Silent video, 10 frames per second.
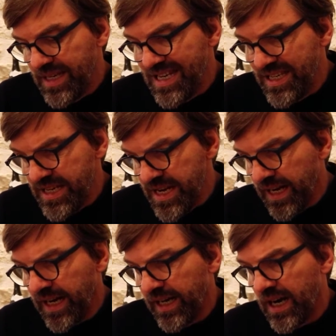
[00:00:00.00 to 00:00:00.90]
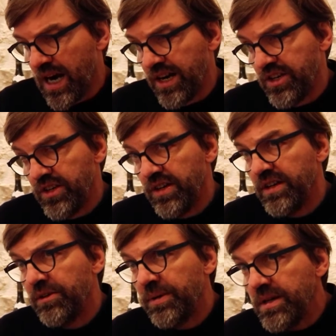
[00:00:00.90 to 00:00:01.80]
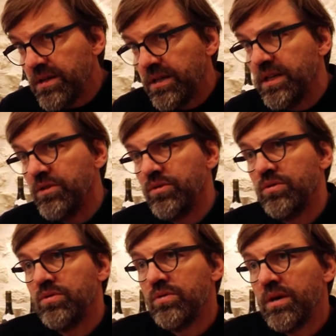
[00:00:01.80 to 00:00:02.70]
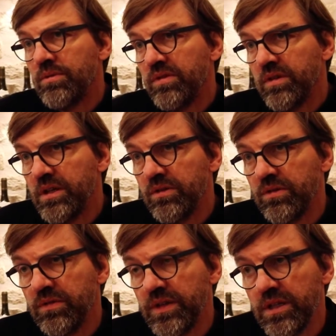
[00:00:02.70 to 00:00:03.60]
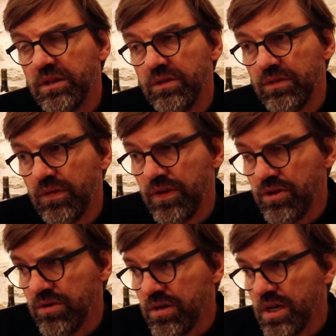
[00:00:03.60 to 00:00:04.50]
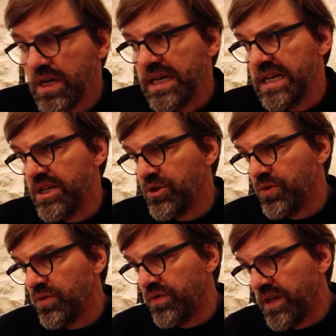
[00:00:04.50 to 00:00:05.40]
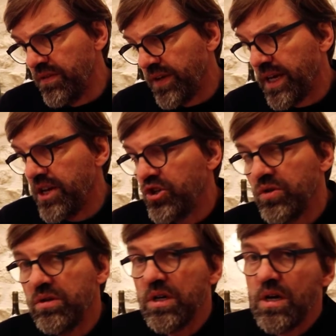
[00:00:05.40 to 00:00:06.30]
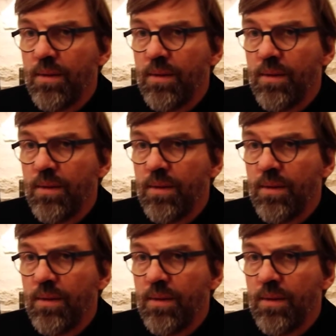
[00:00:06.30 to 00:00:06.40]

itinerary into, I would say, into the vineyard, into vinification.